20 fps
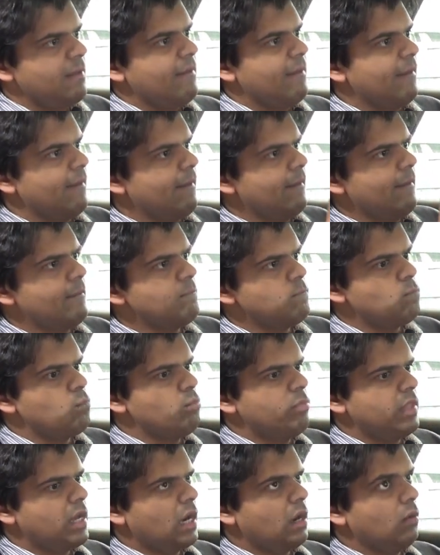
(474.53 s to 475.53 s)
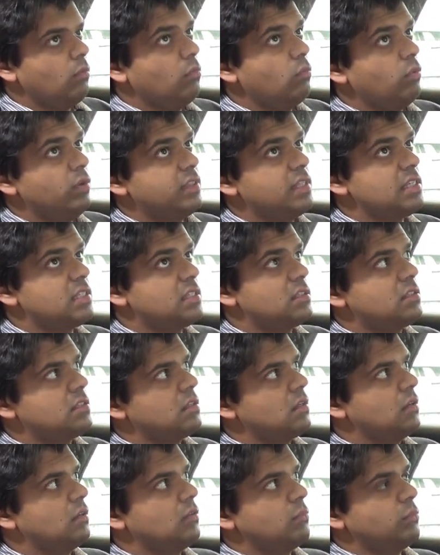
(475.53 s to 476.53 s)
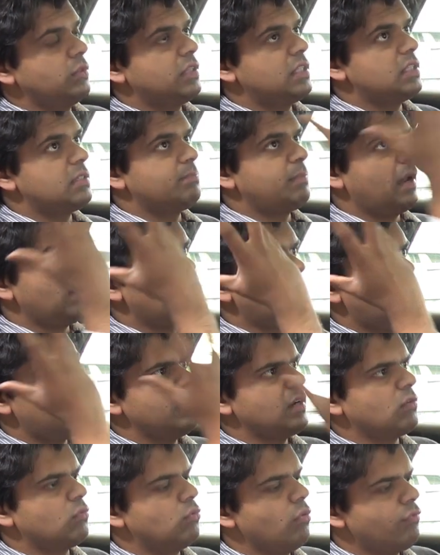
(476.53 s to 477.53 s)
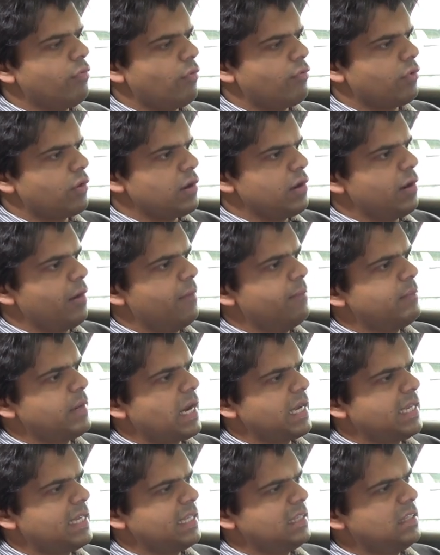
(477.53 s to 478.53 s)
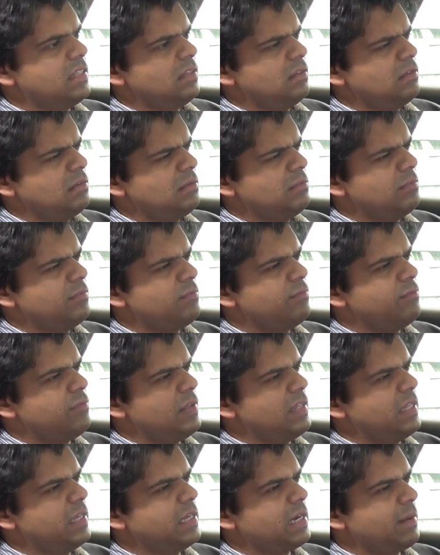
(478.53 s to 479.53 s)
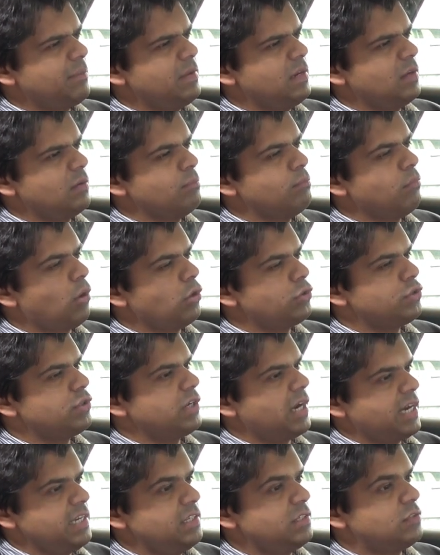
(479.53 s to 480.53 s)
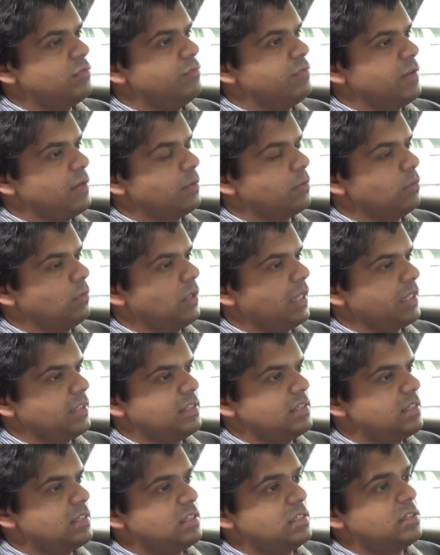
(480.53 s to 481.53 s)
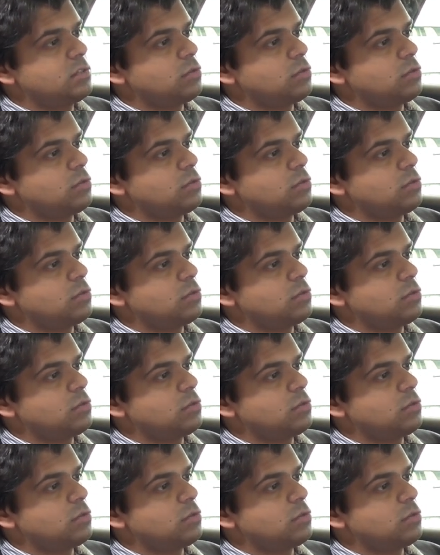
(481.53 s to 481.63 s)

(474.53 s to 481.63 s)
Now with this panoramic roof over here, I get the feeling I'm in a modernized vehicle. Like, this is